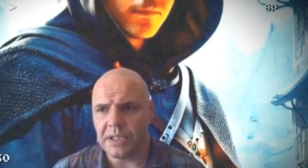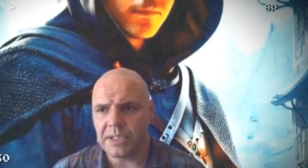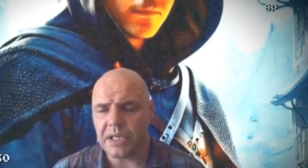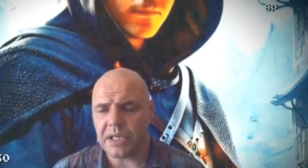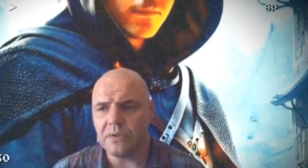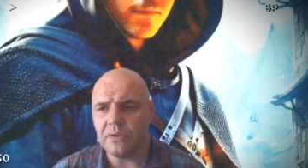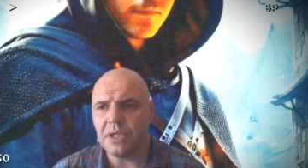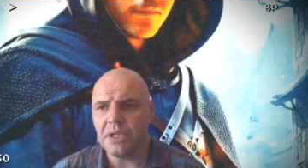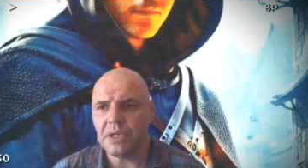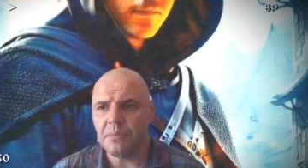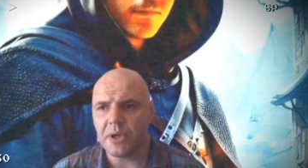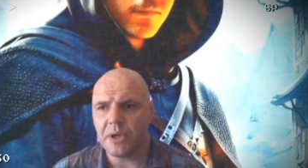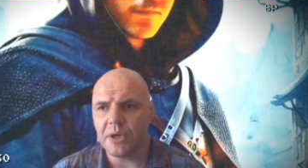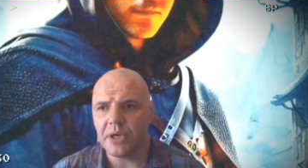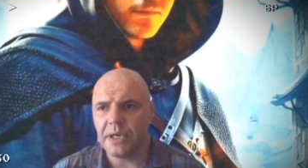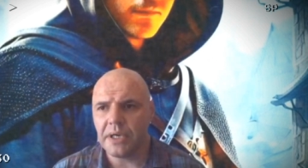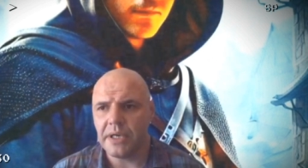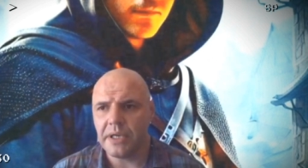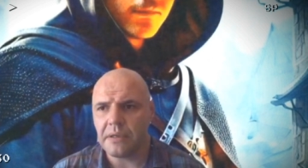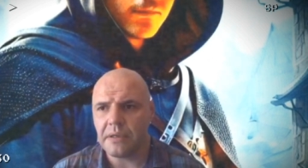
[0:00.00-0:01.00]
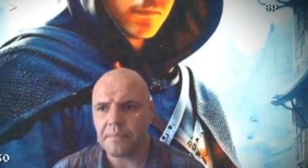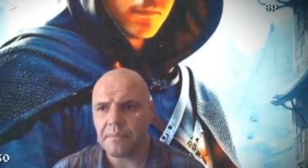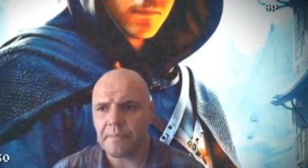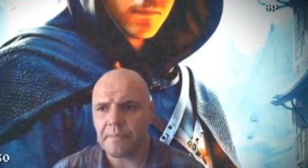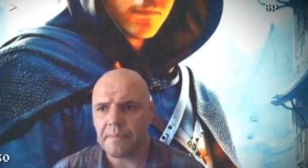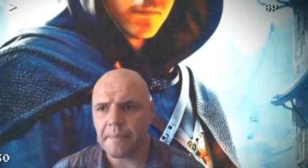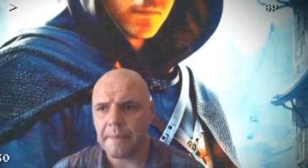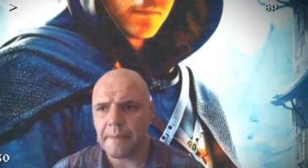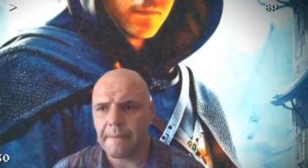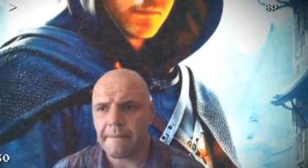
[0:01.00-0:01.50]
it's only by
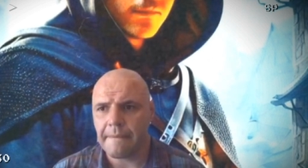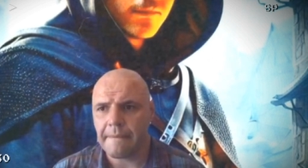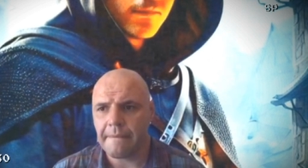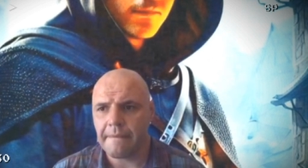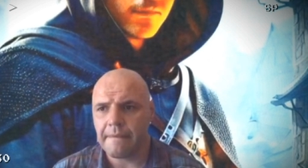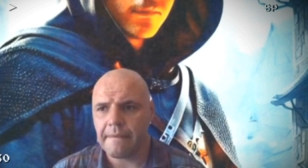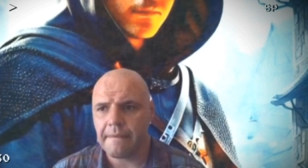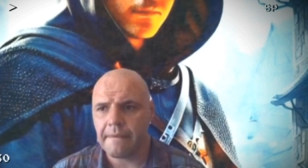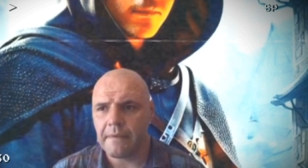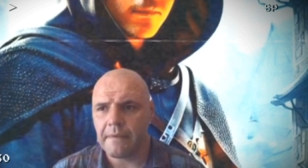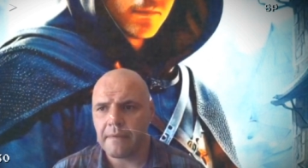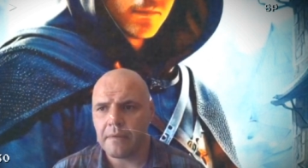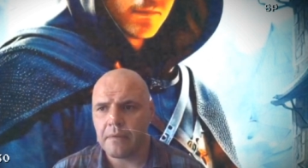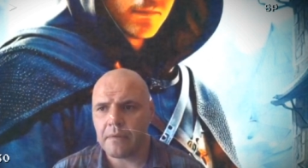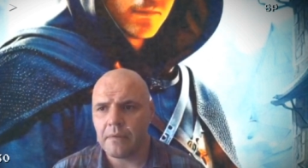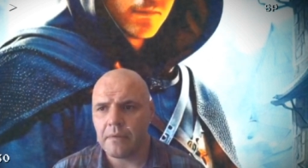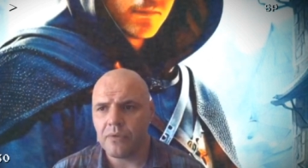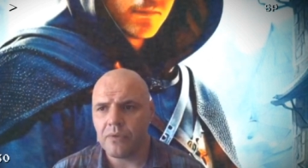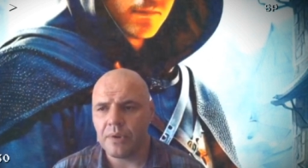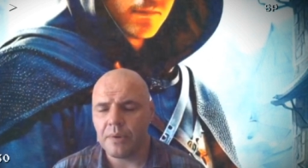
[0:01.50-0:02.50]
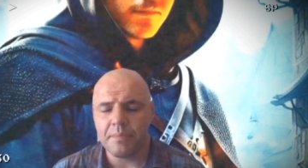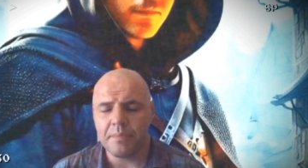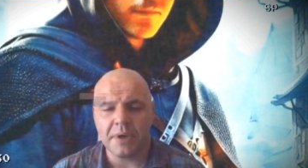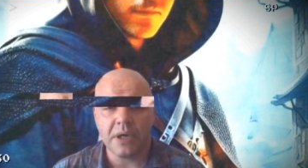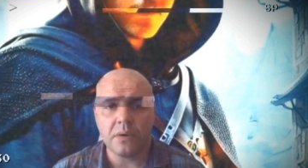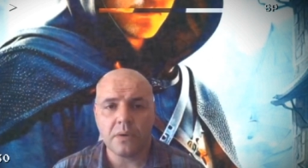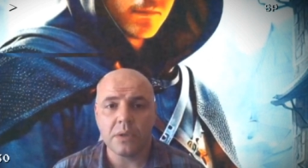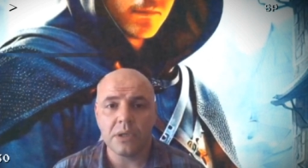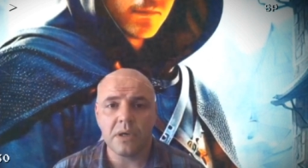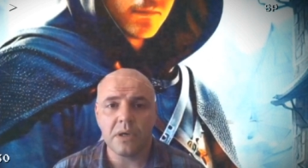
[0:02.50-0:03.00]
the
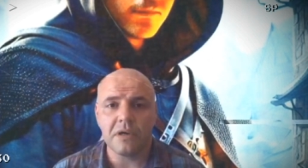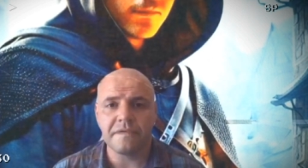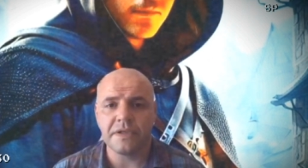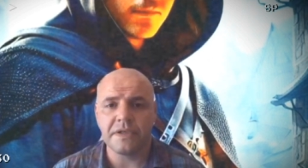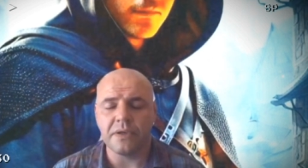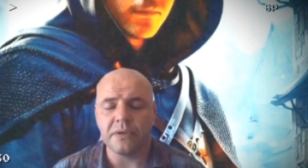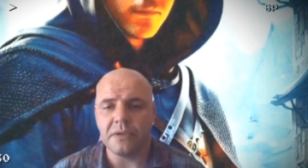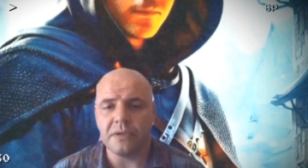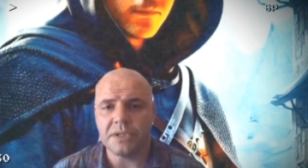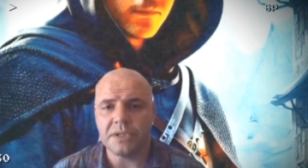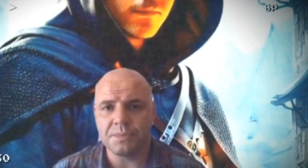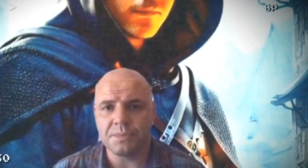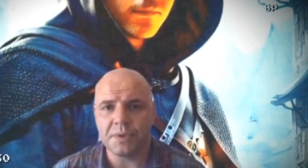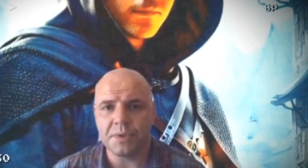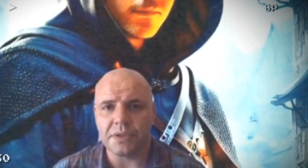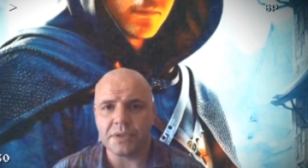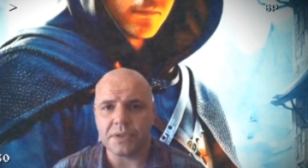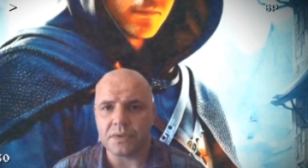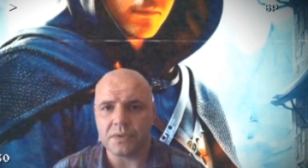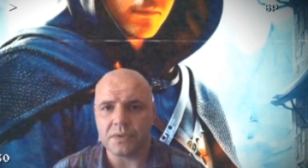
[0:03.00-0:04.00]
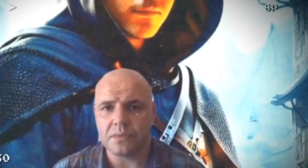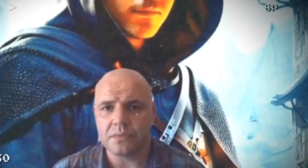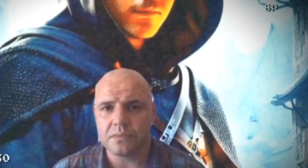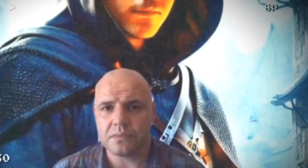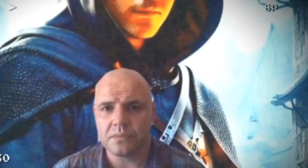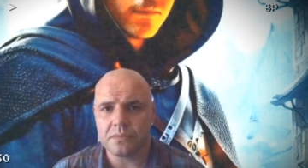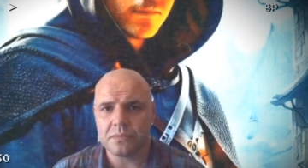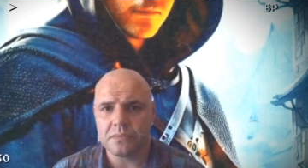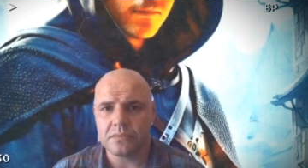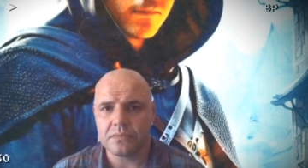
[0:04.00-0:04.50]
power of the Holy Spirit
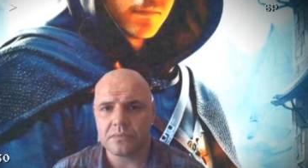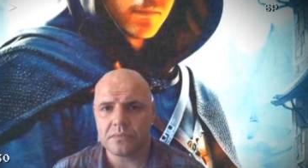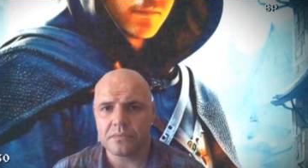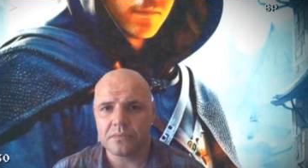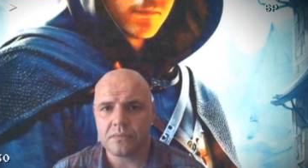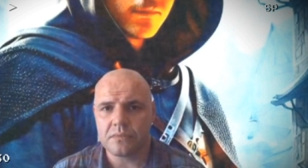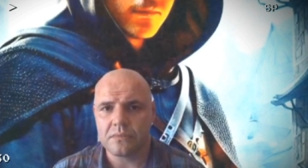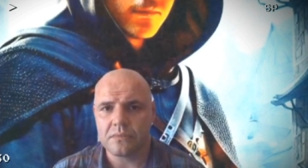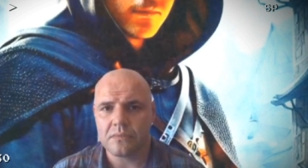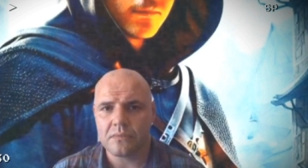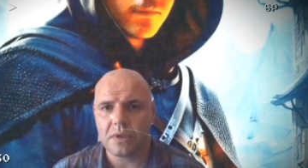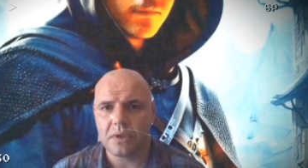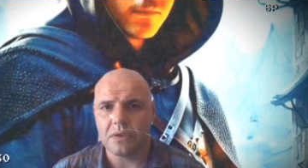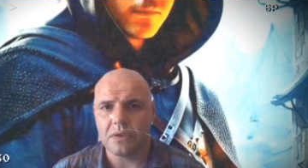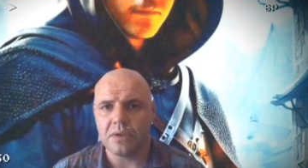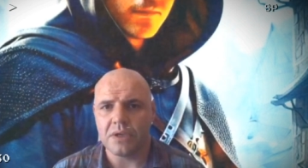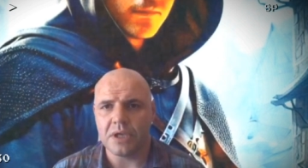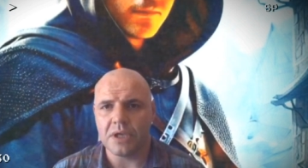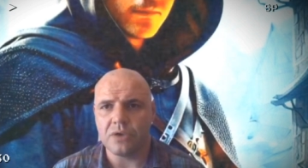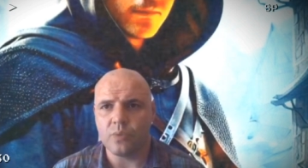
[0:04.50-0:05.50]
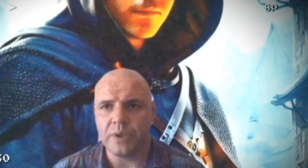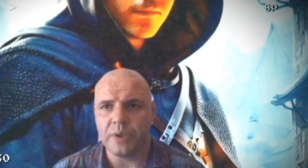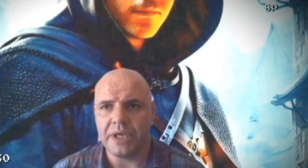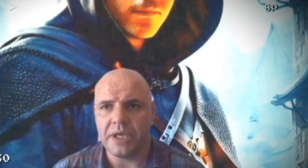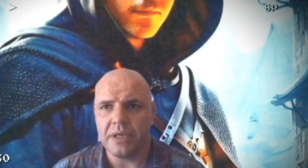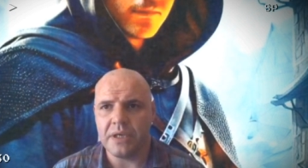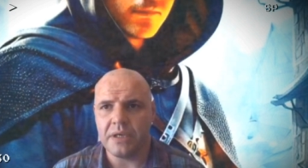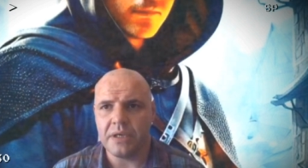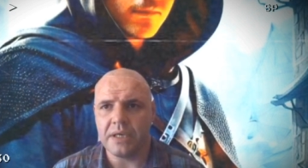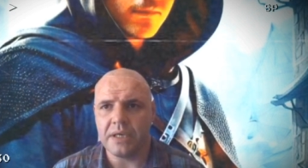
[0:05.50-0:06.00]
that
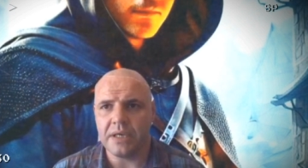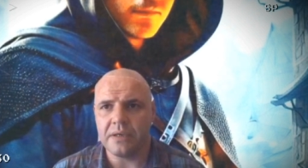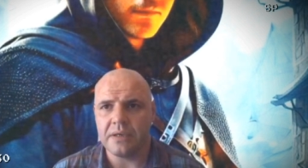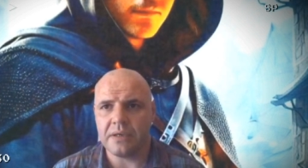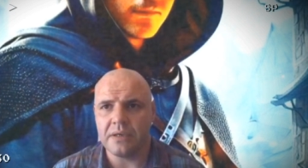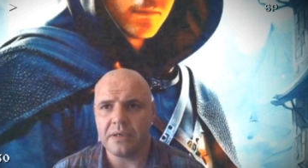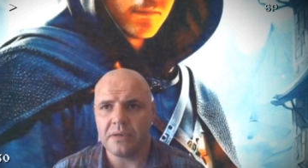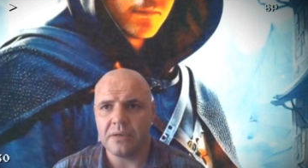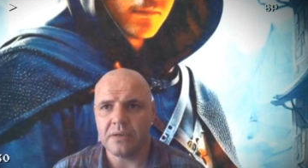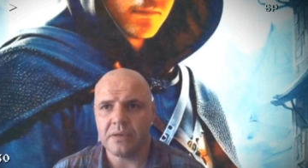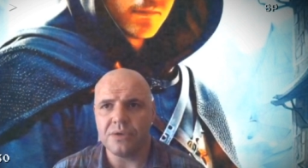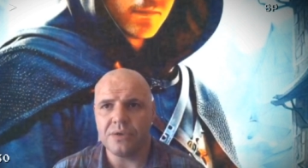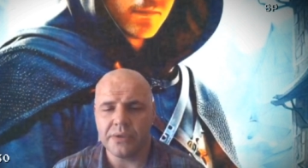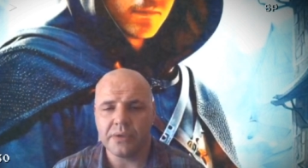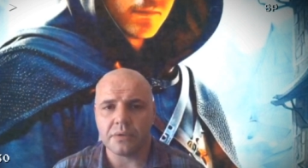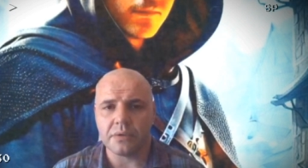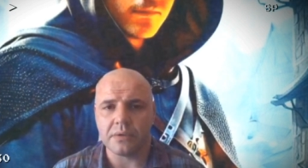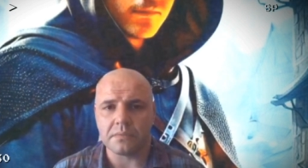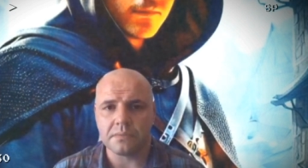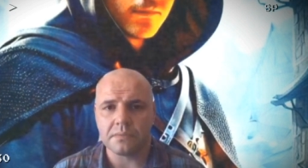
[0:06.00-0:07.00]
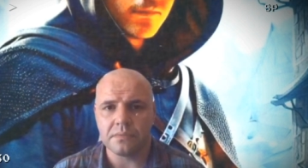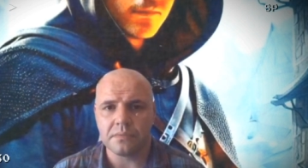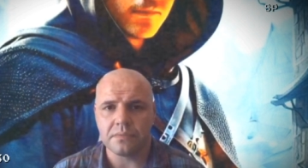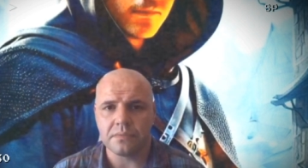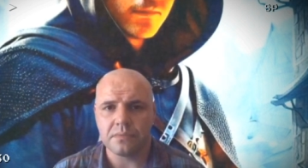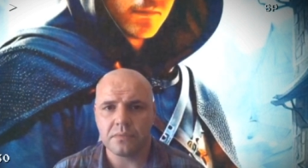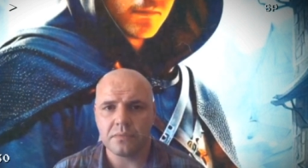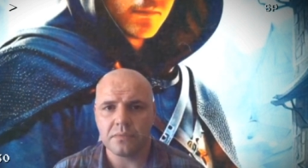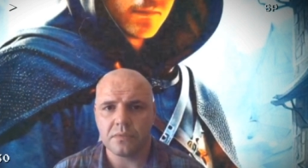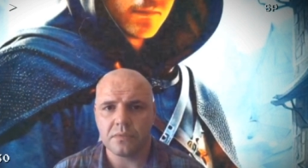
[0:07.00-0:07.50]
we can endure
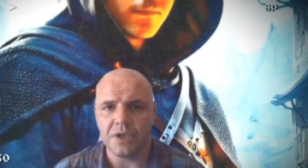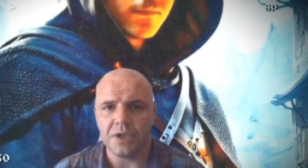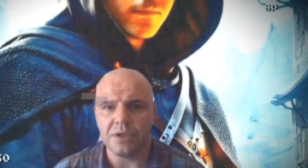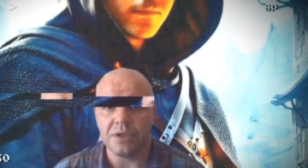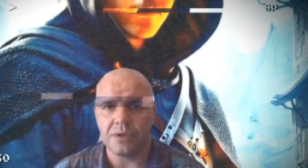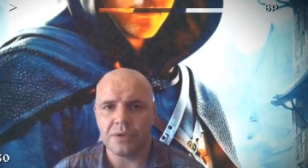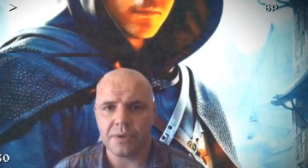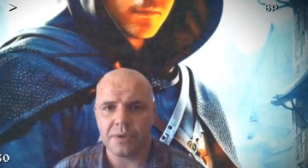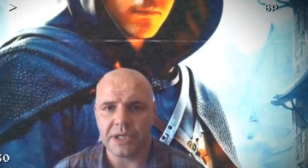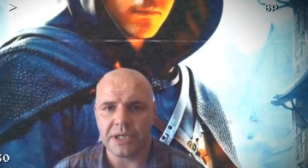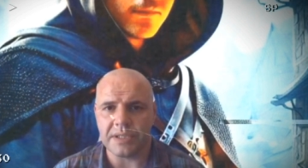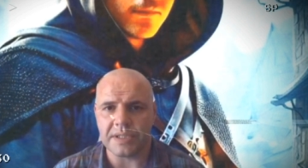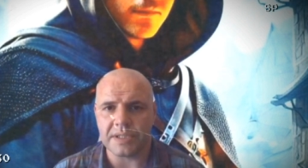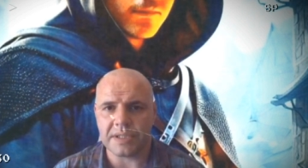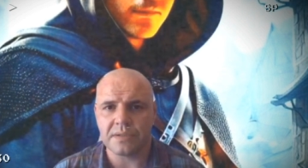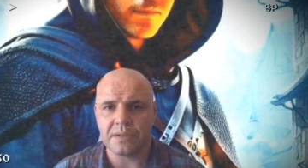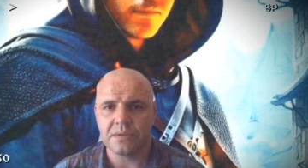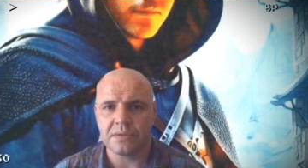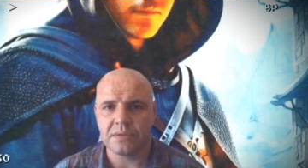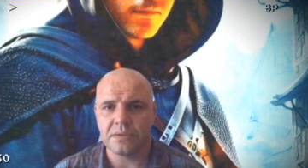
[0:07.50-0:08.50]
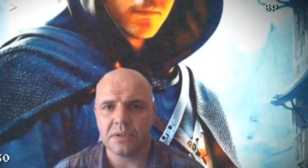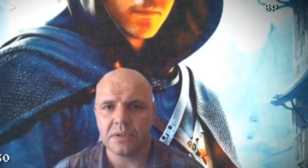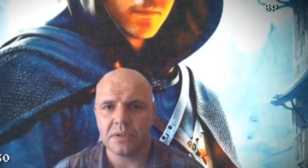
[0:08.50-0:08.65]
in the race.